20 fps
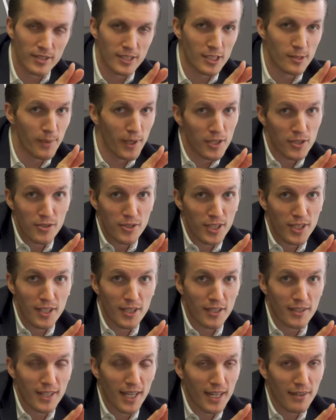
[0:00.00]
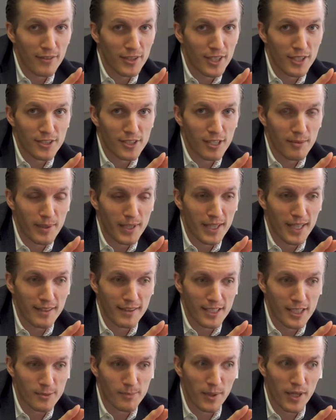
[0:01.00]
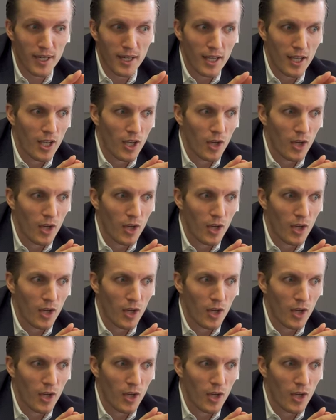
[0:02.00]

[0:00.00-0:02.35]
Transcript: It's a special year. Not every year is going to be like this, but